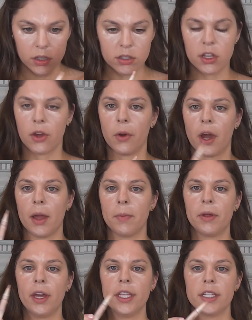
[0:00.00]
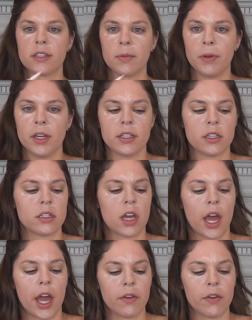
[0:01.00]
So I apply this to places that